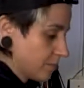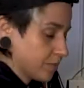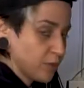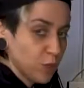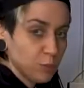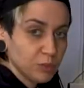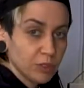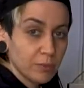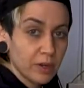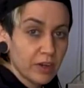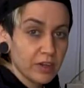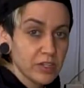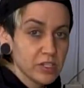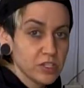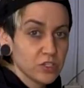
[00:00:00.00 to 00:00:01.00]
Your
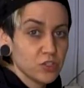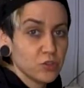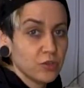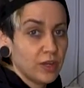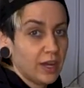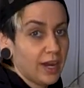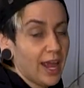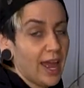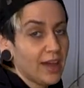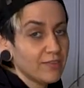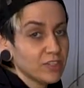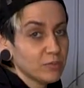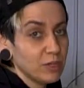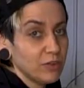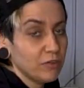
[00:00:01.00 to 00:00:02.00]
blueberries do not have
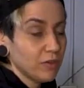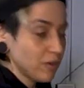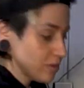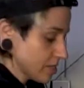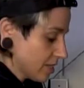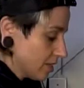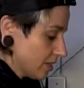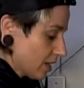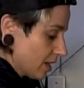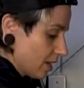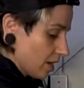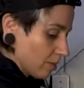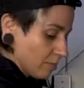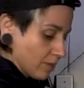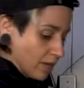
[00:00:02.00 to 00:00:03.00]
to be frozen,
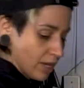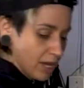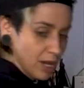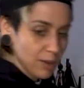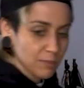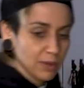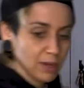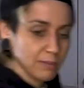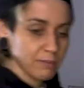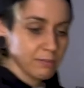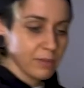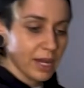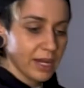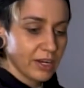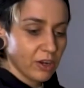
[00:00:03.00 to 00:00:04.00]
but
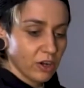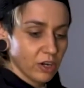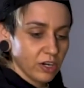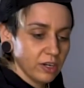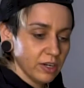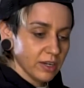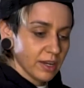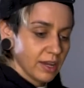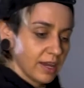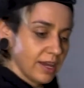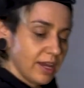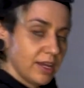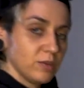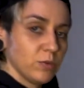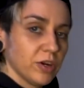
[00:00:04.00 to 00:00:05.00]
mine are,
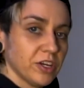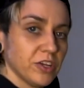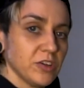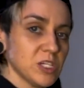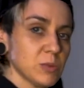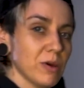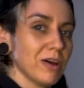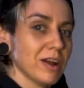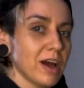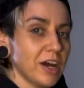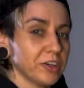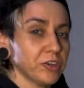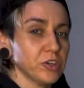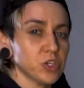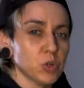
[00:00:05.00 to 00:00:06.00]
and we're gonna use about
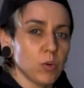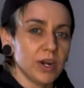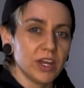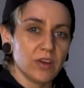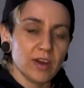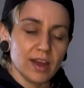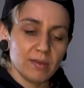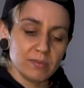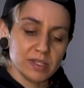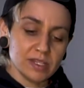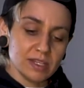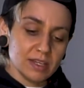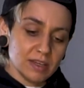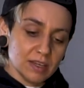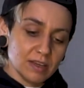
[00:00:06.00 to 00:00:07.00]
120 grams
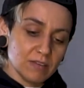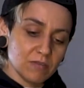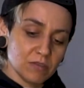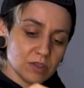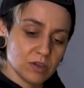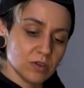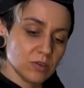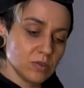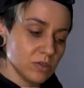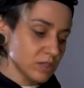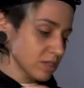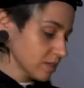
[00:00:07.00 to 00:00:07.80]
of those.